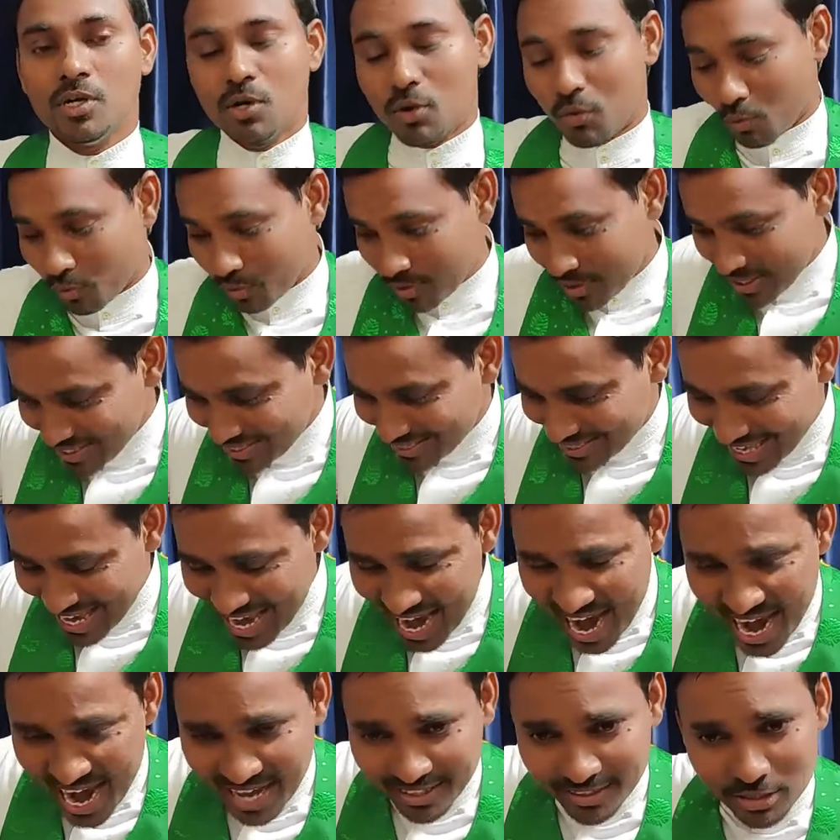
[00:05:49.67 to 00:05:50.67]
only
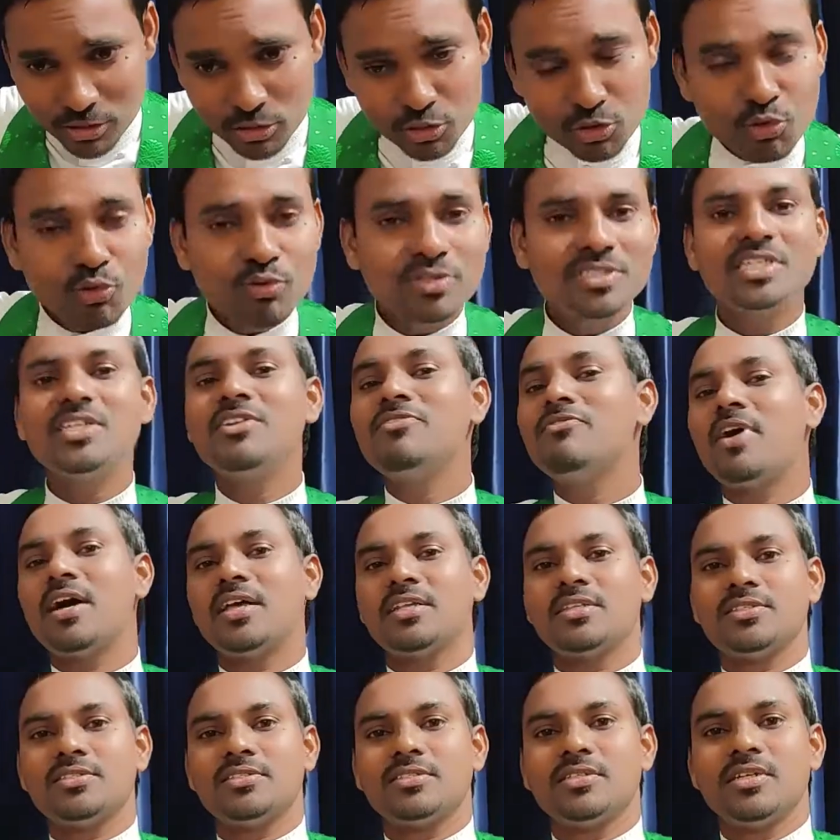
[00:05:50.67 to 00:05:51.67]
they are the chosen
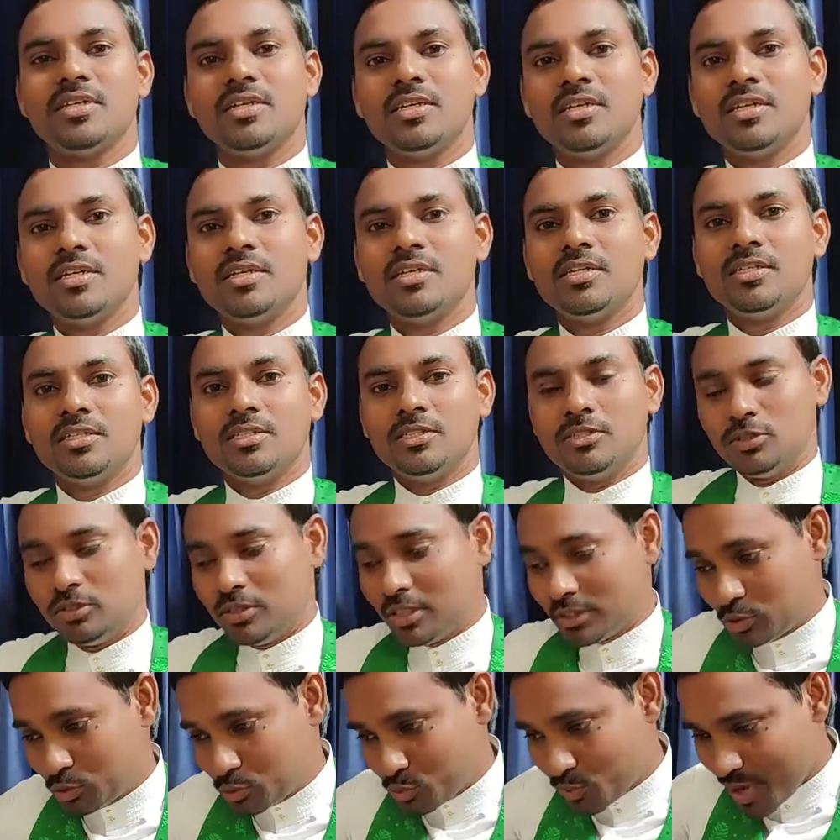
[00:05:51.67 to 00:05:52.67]
ones.
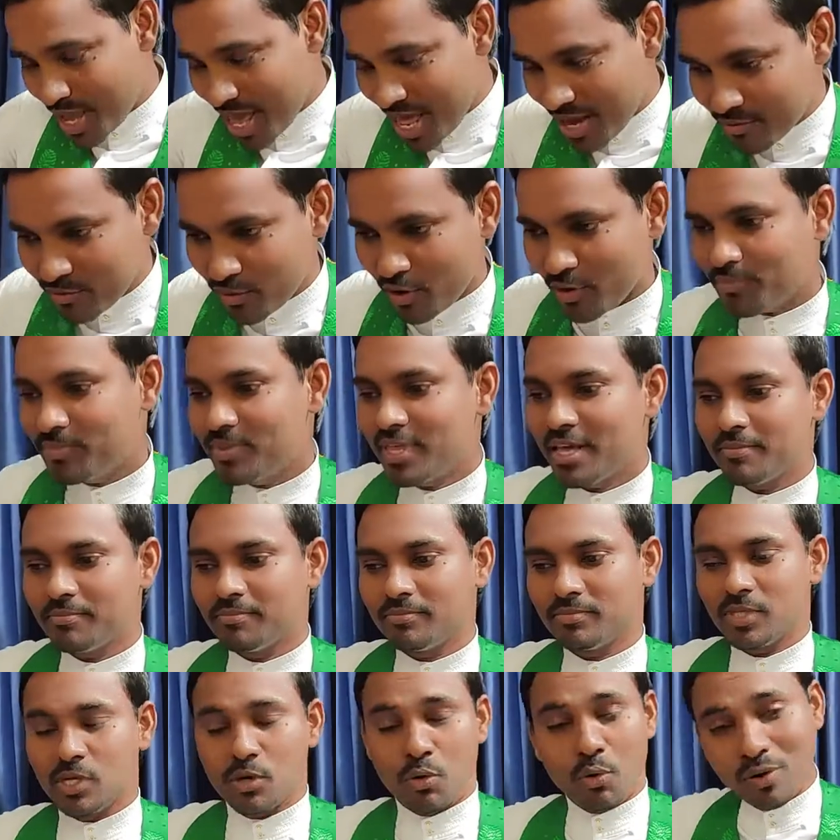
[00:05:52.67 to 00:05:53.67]
The 12 of them,
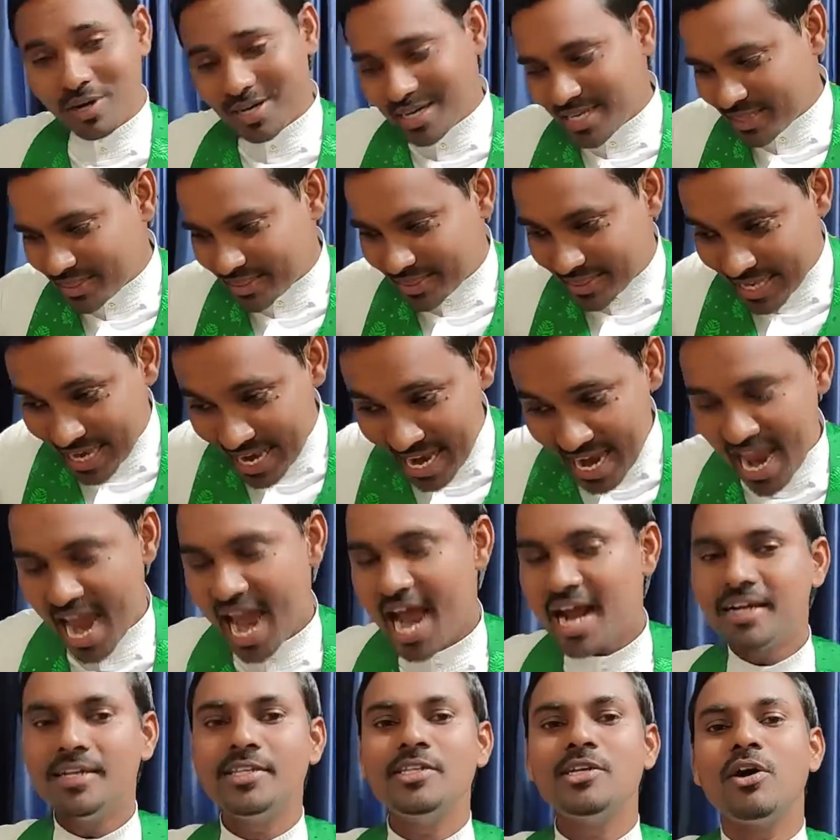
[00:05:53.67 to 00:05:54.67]
only they
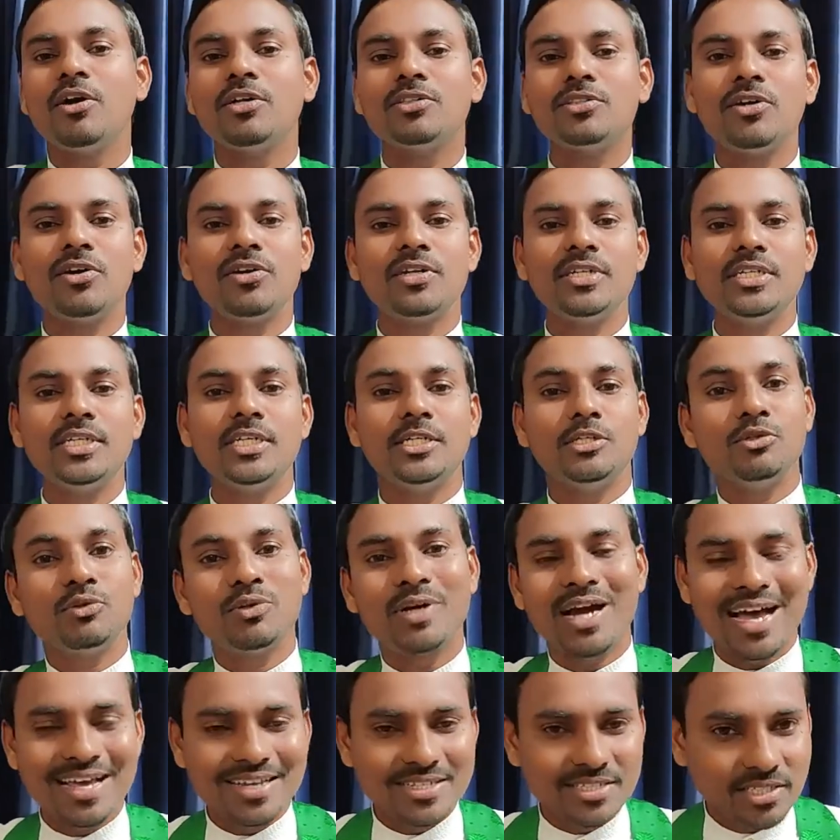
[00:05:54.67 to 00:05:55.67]
had the authority to
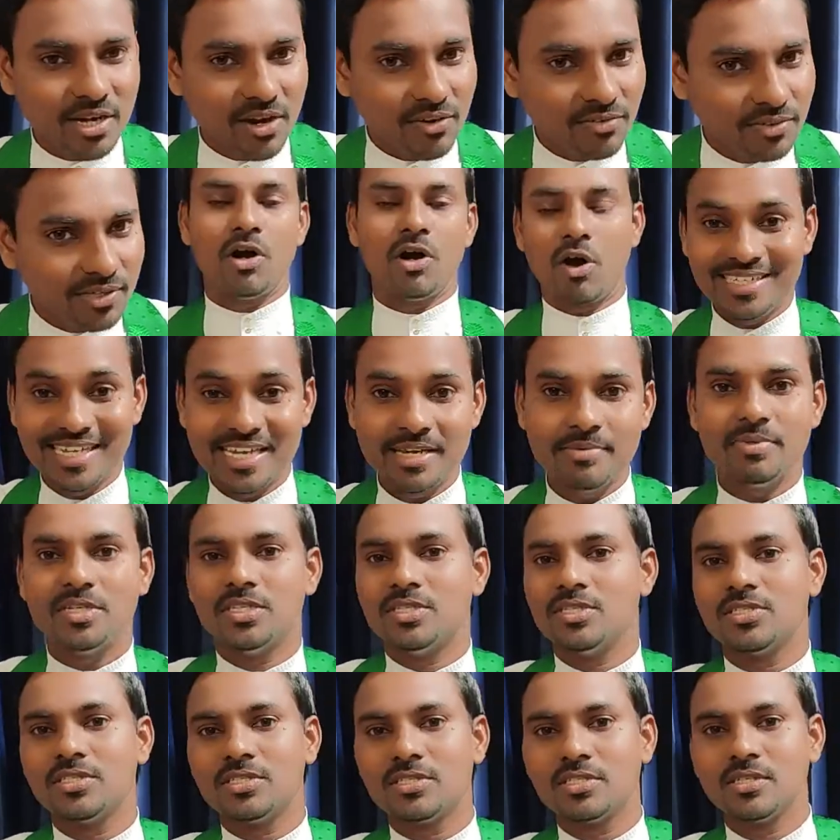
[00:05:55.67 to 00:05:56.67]
cast out
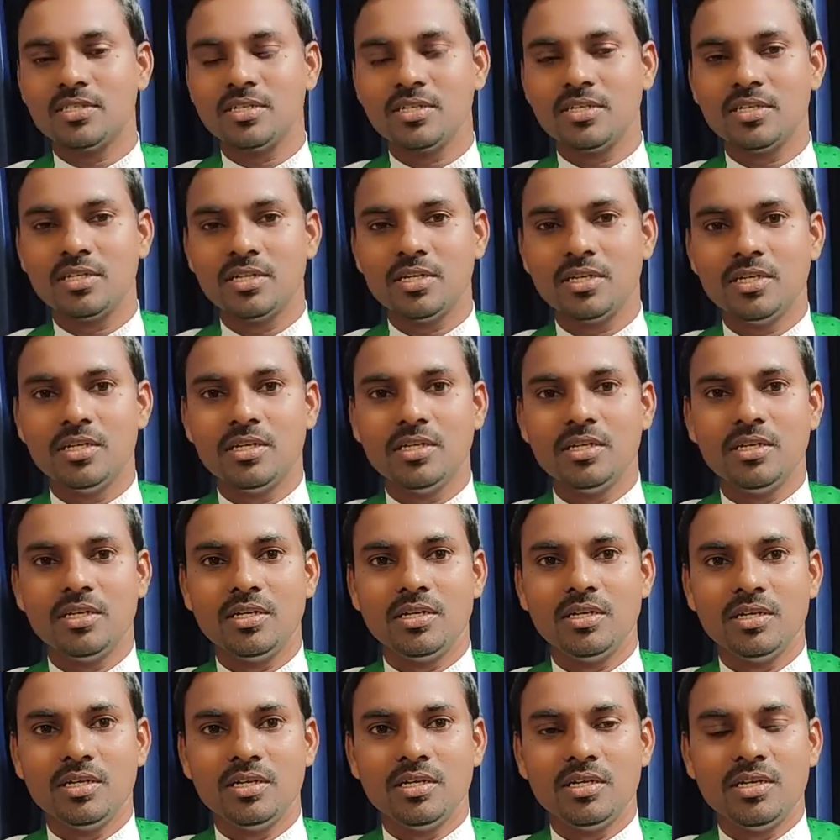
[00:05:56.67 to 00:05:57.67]
demons.
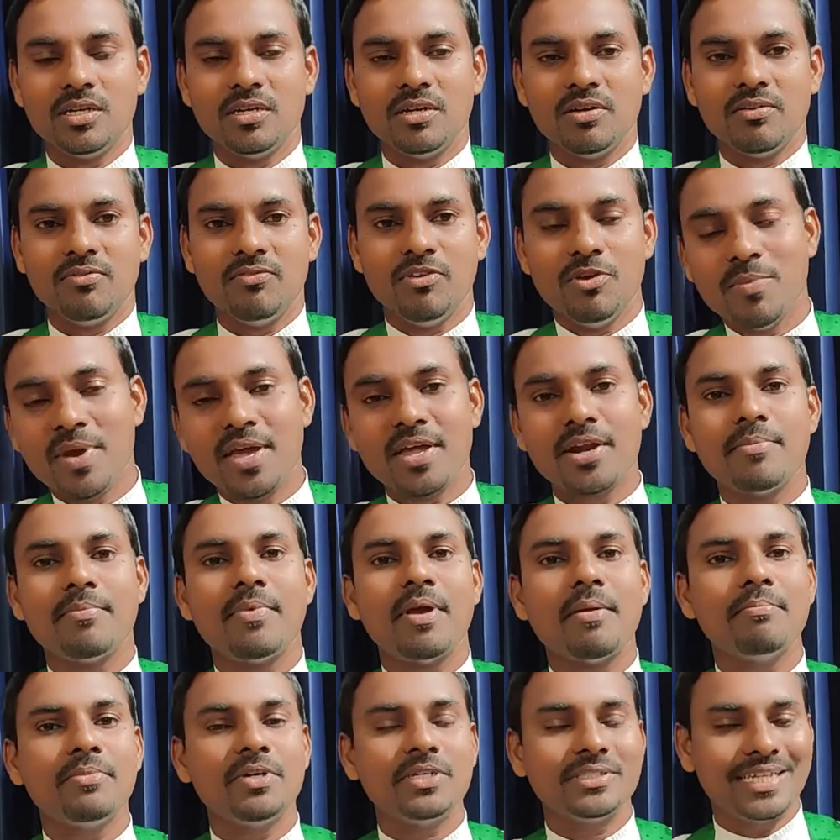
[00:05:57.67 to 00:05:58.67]
We may
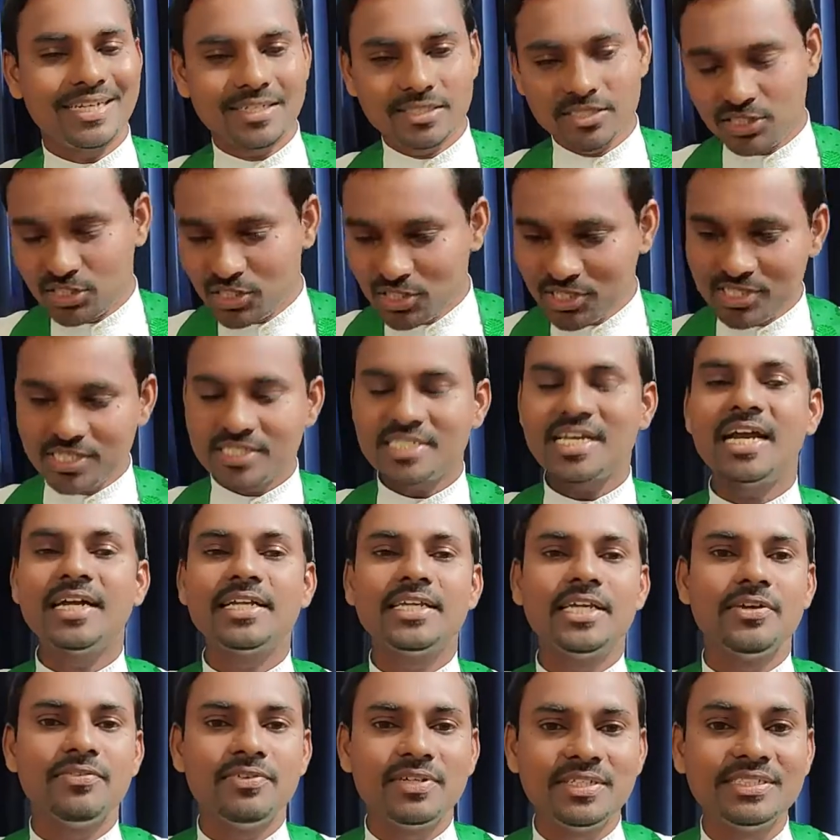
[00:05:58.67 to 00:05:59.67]
remember that Jesus had
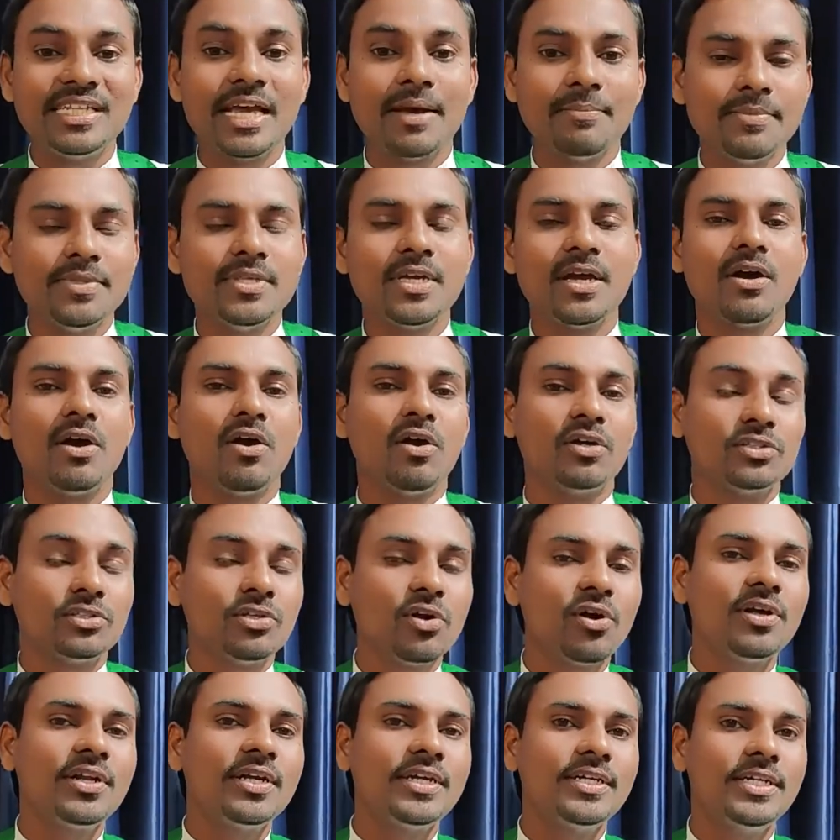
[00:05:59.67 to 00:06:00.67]
given them the
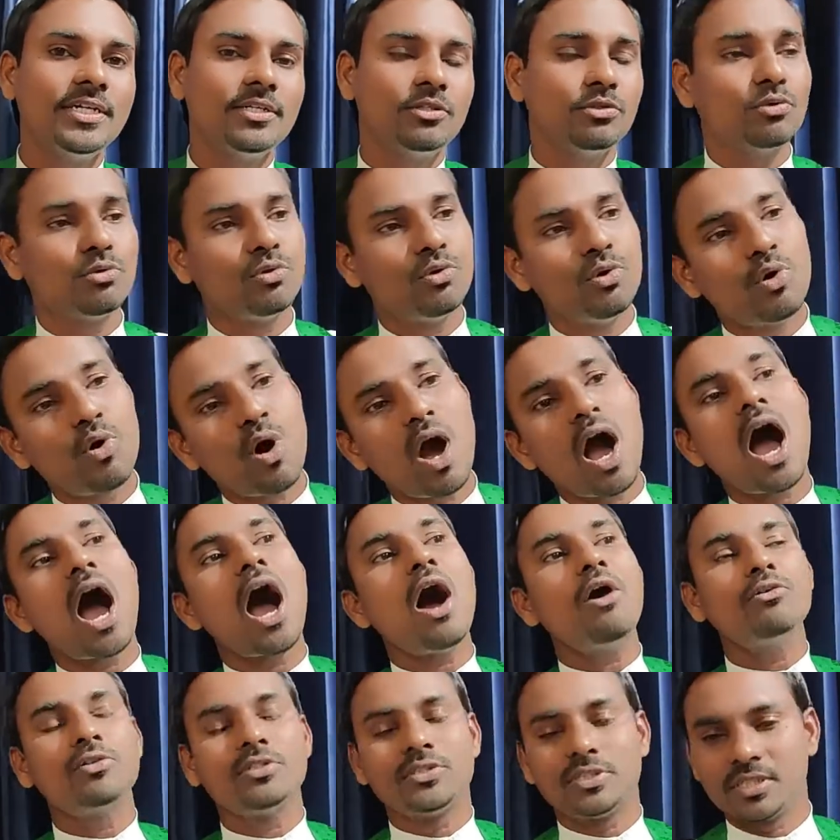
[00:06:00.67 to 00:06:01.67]
authority to go
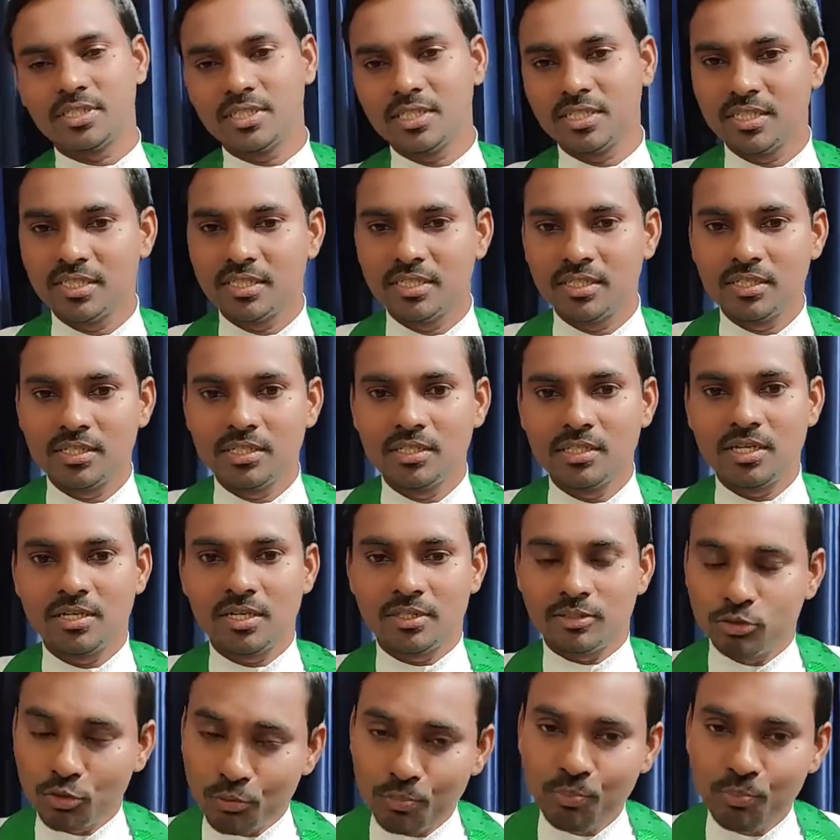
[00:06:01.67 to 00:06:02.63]
out, to